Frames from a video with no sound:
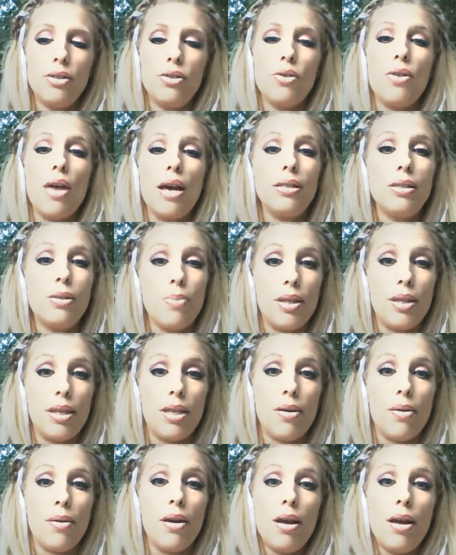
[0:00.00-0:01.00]
So that's what
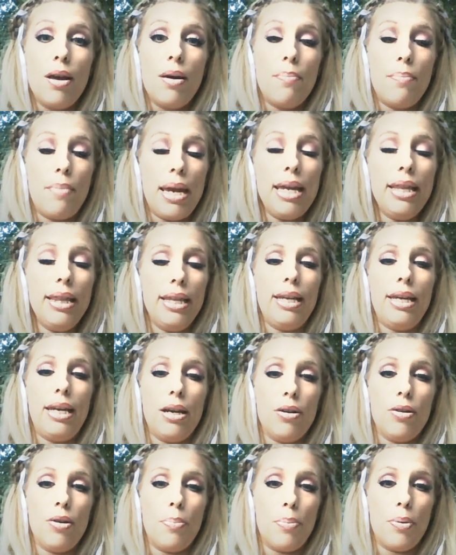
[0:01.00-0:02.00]
they're mainly
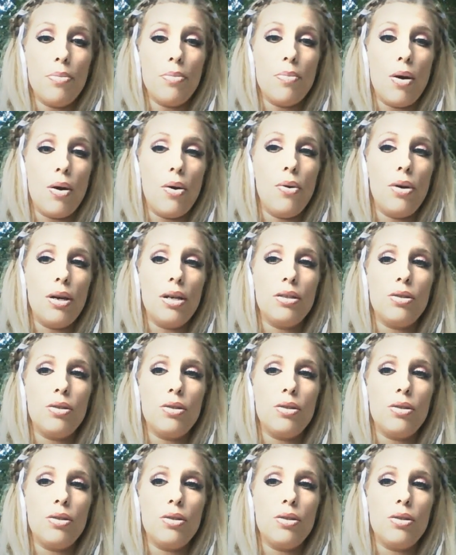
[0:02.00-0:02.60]
here to promote,